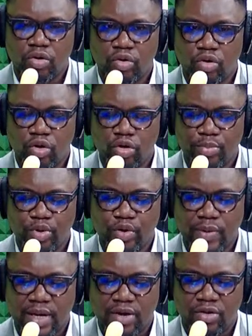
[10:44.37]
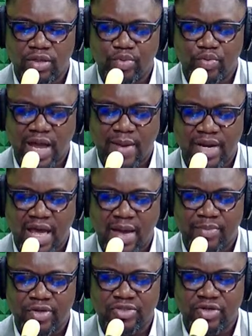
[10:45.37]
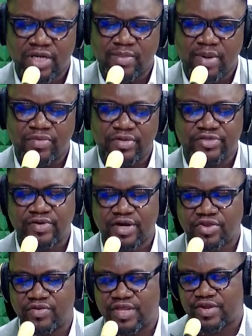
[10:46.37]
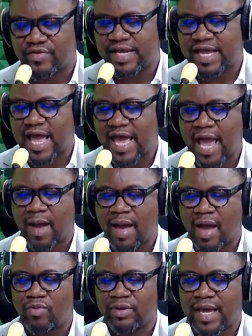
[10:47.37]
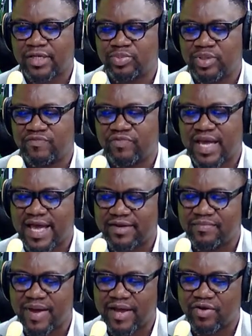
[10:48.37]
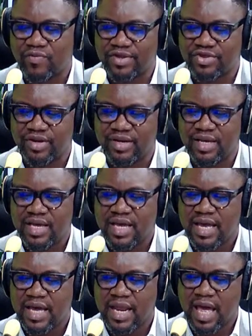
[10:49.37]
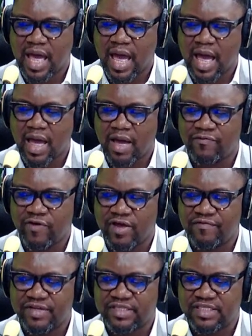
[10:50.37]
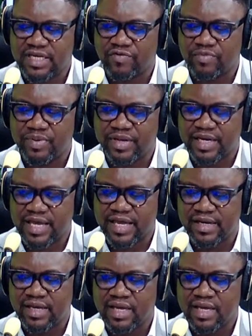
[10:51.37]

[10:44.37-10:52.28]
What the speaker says: Olumuwa, I'm not talking about restructuring generally. I would like to believe you heard my question. And I for emphasis, I repeat again.